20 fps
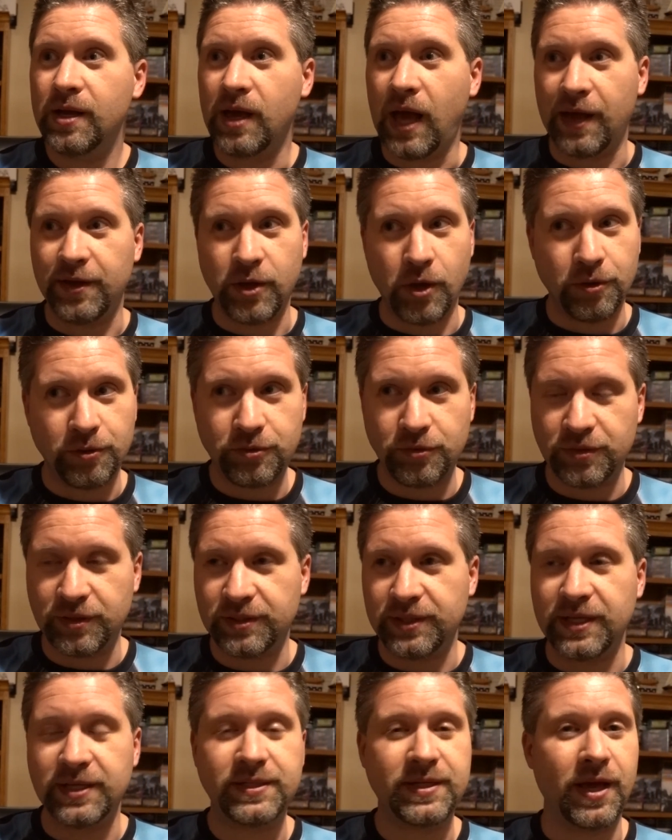I go through the
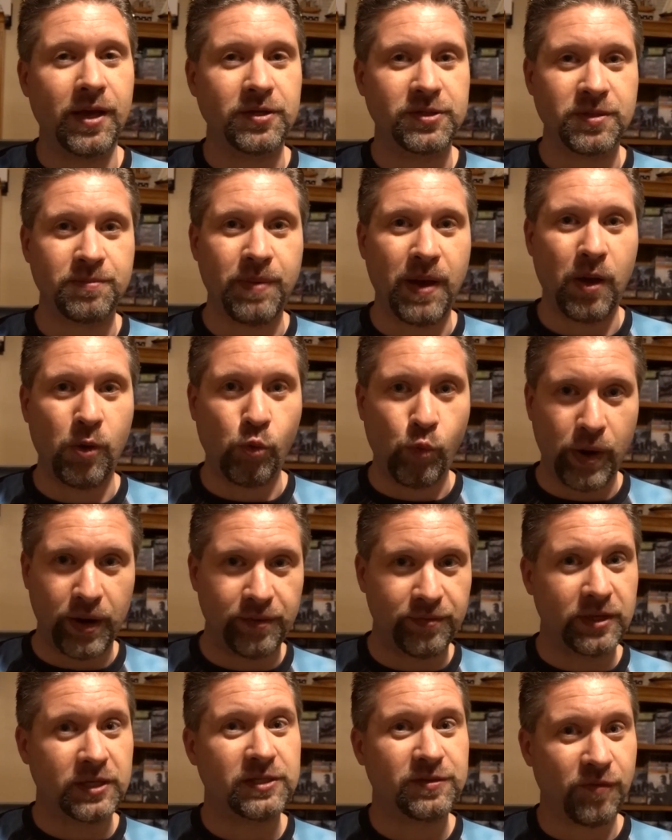details about
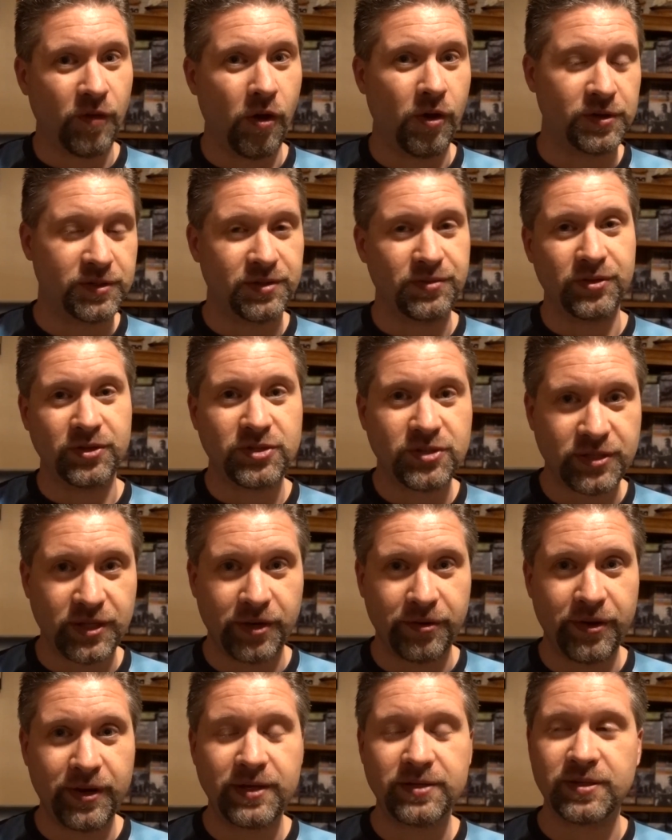where this falls in the
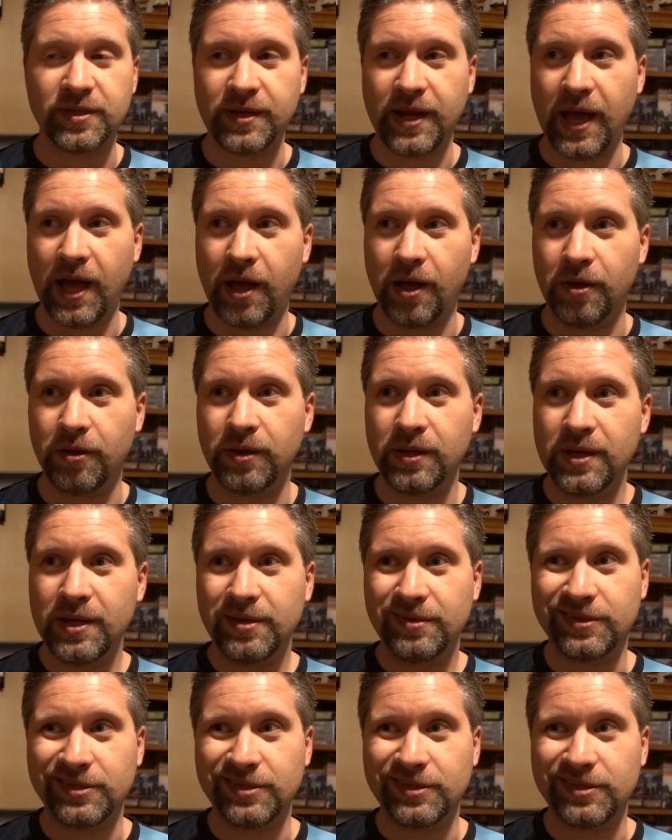series and how